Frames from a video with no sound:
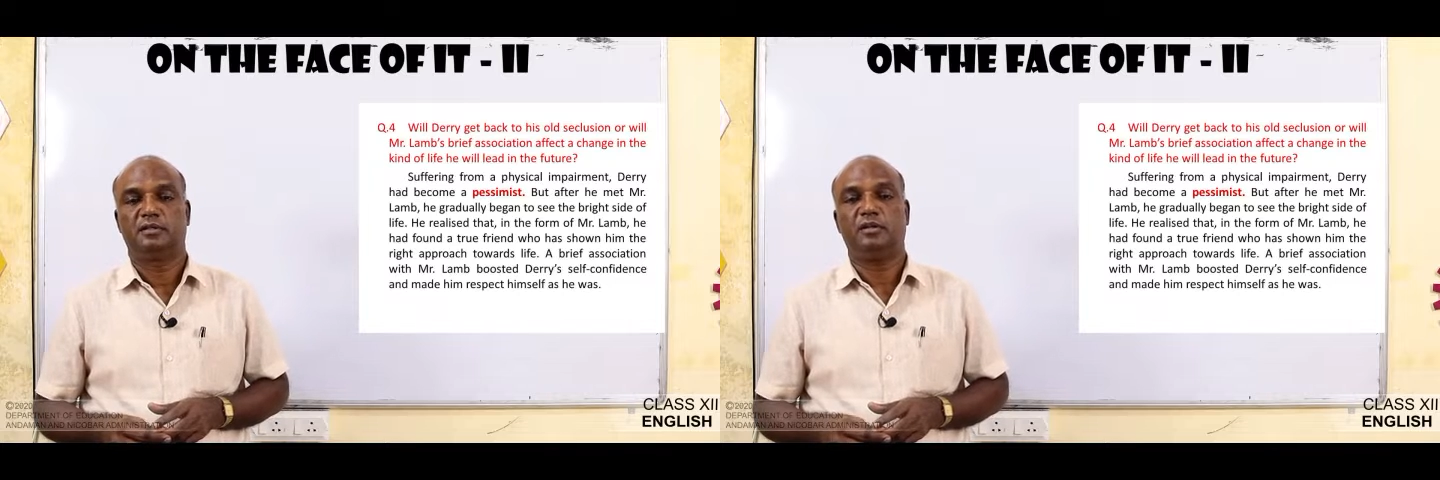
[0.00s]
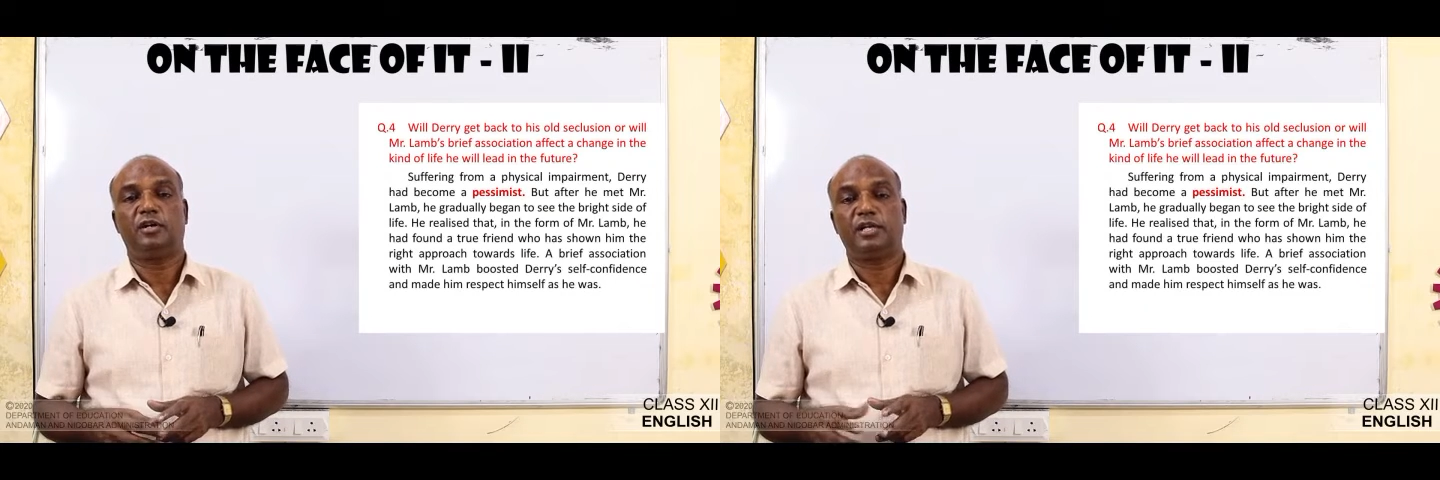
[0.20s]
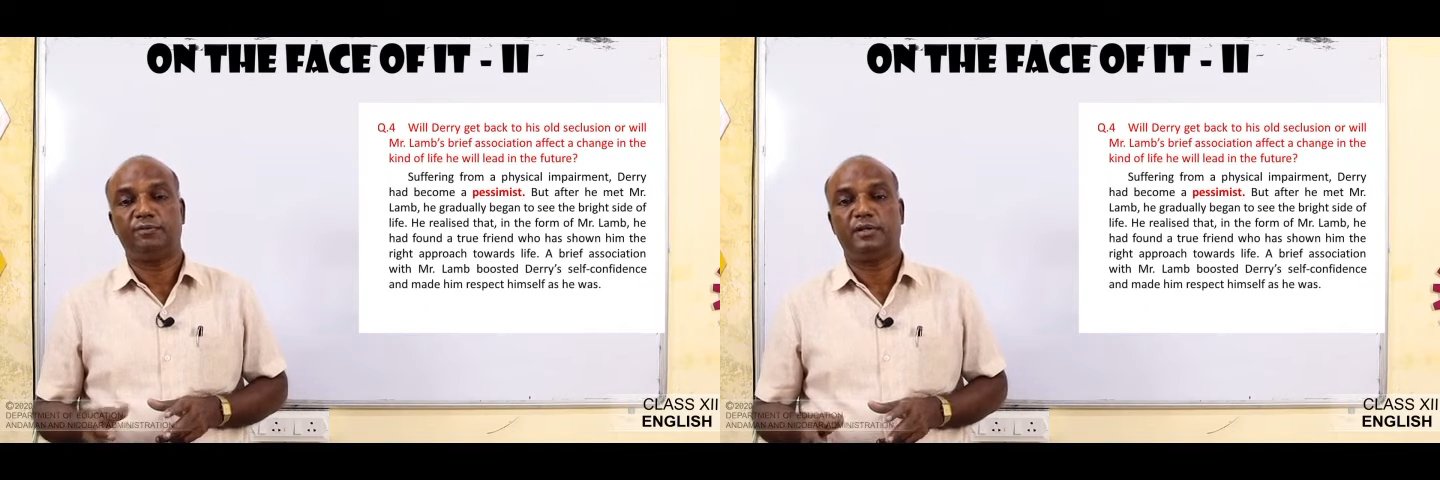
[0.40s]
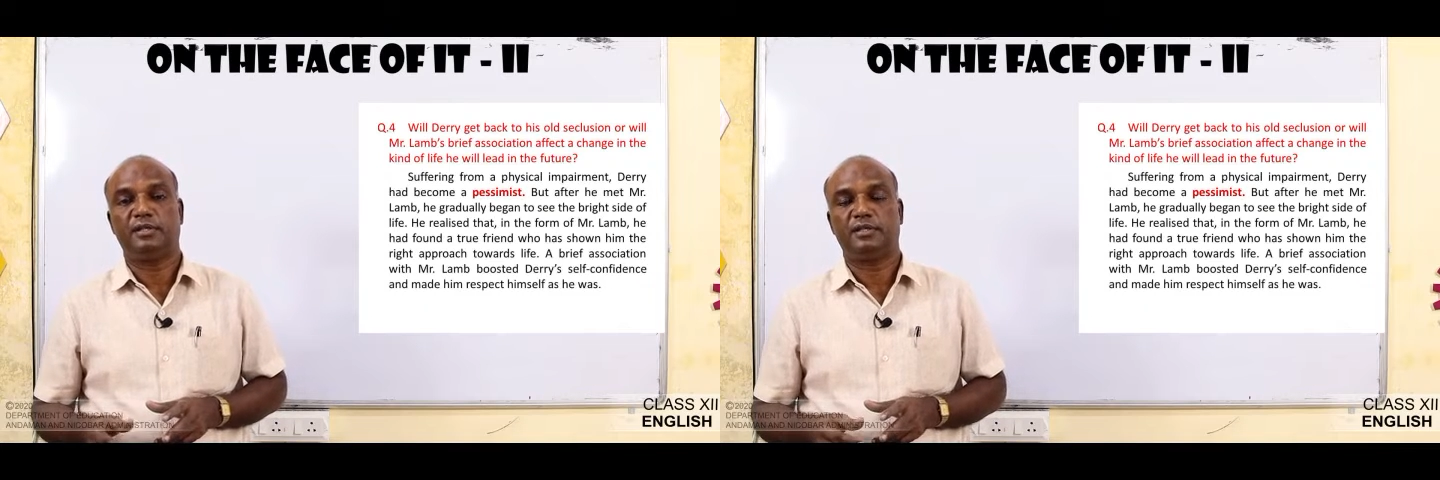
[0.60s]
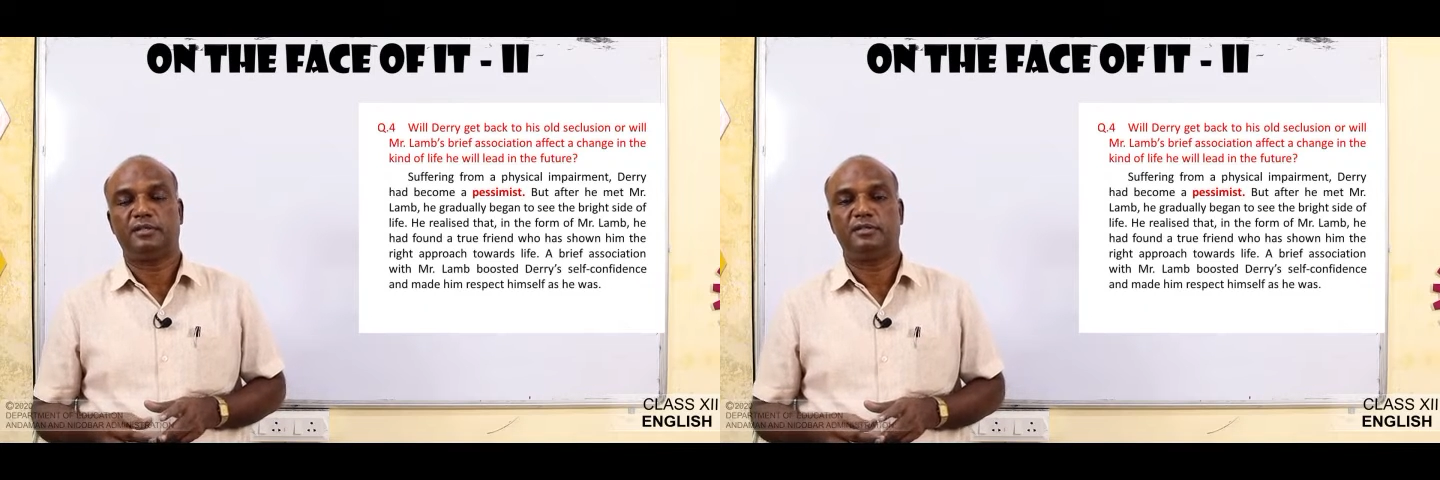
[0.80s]
or
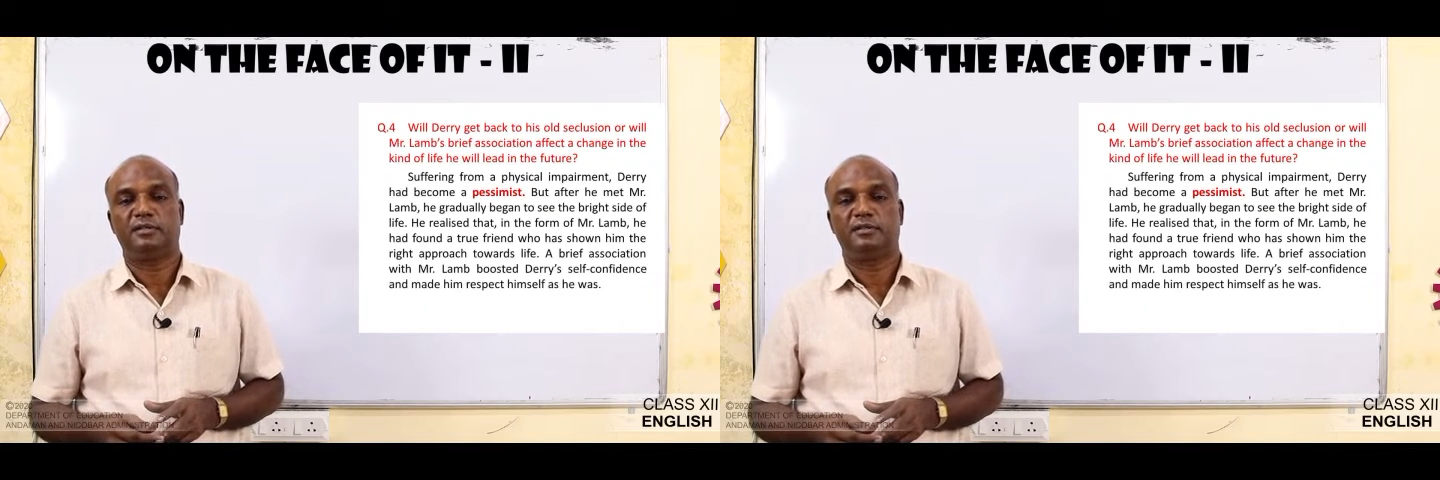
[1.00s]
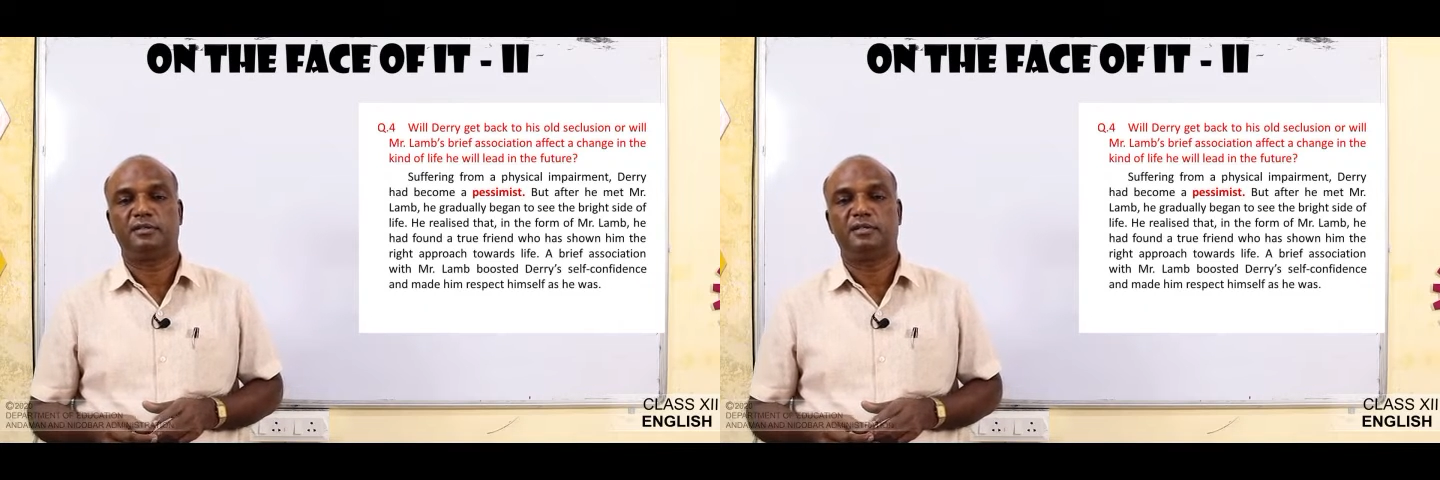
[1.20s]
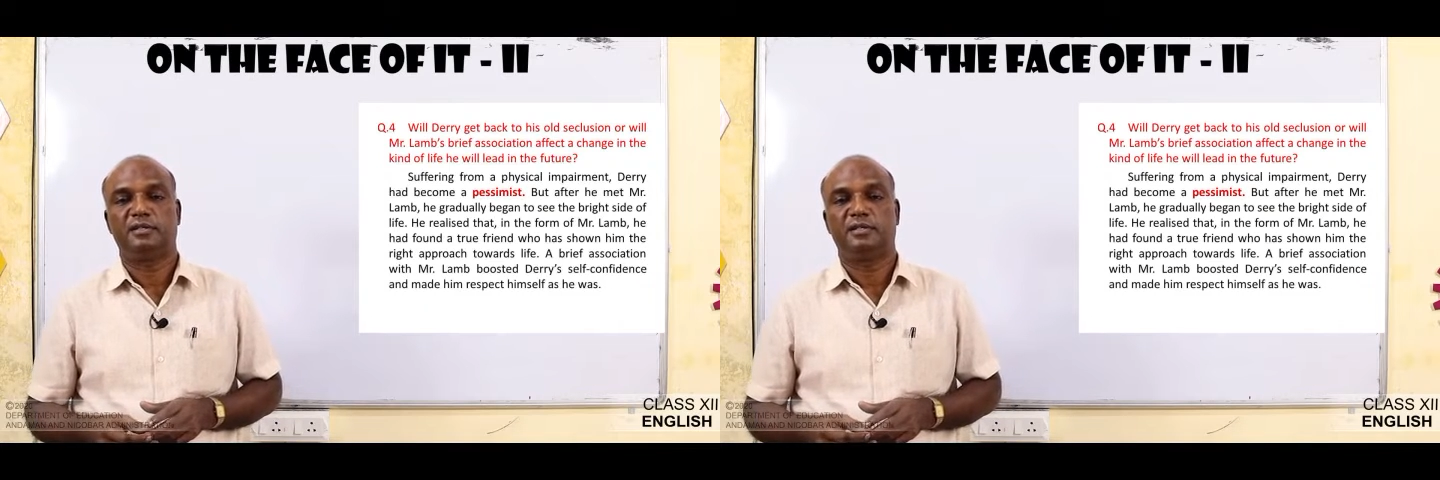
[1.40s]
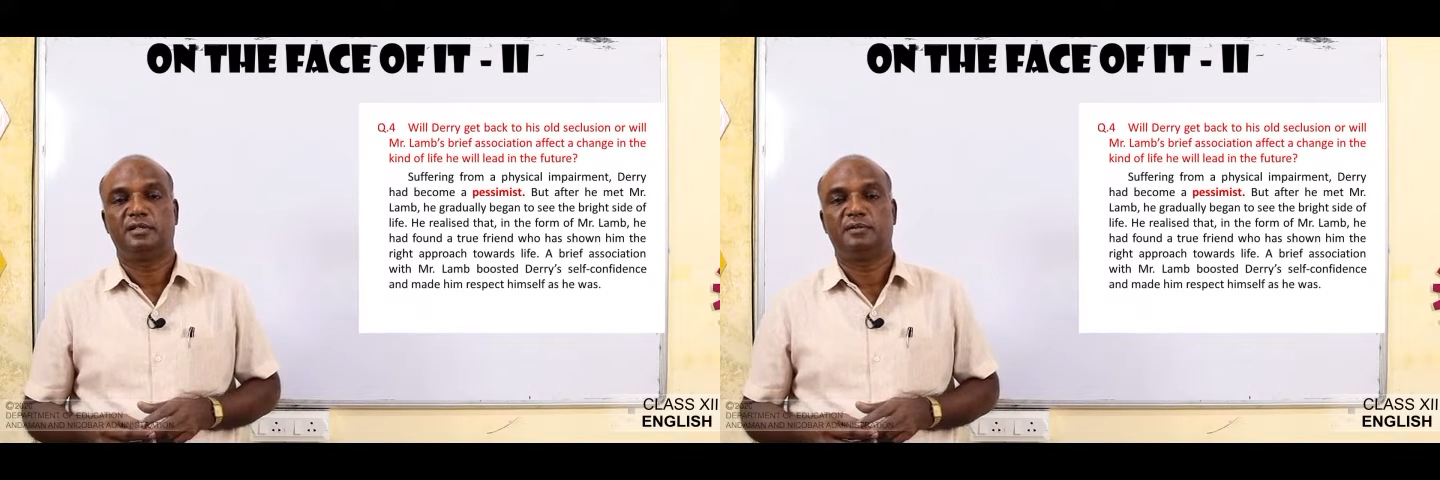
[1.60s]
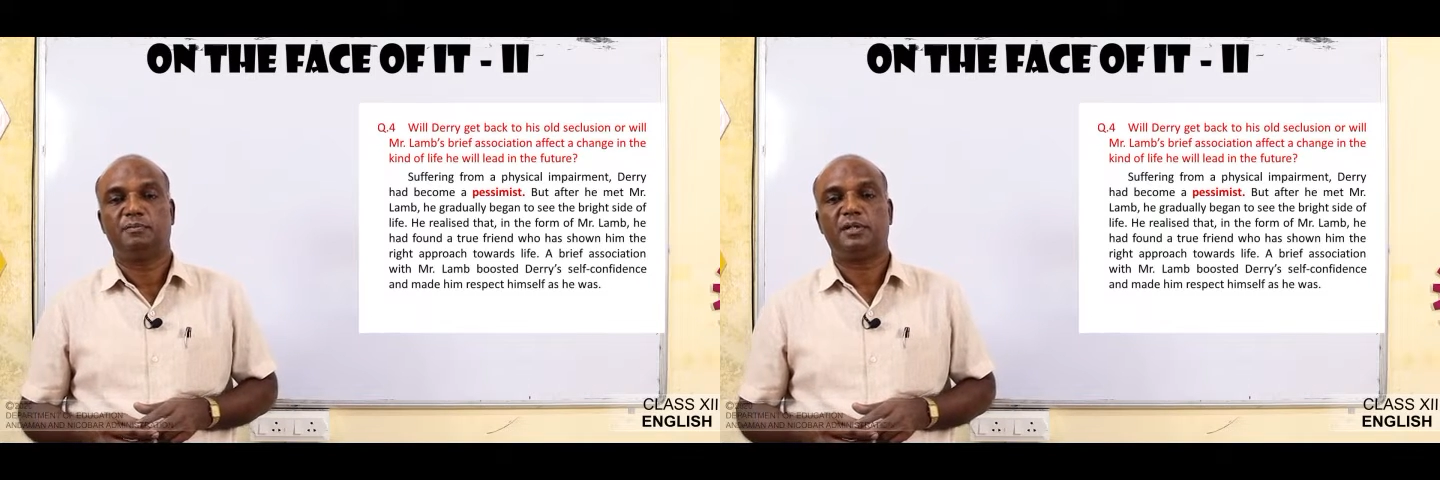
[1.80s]
event.
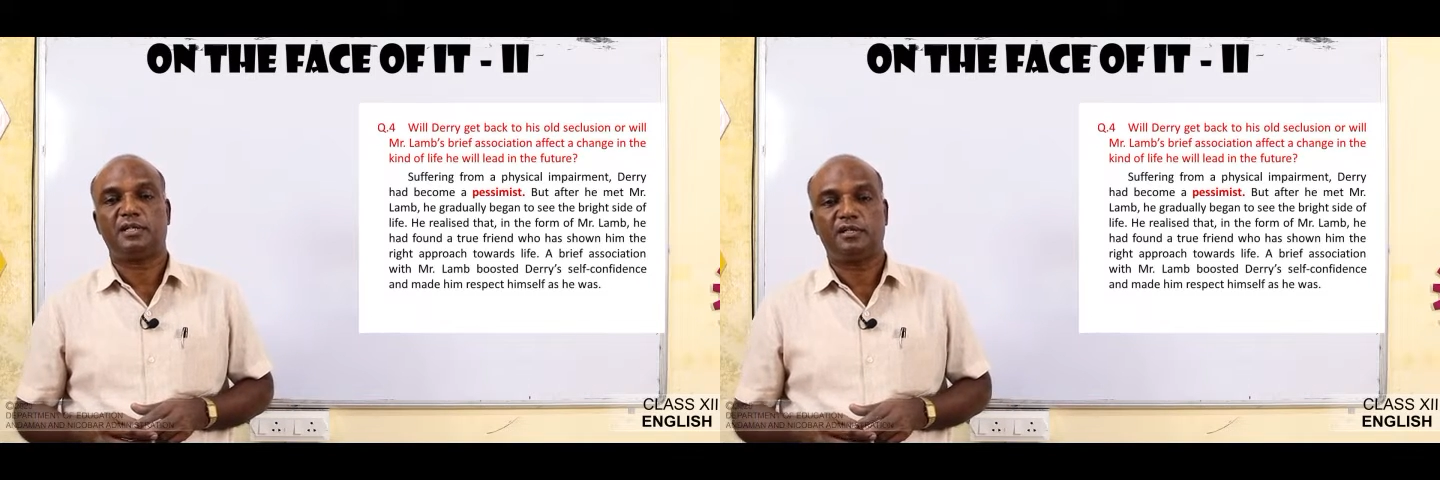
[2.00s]
But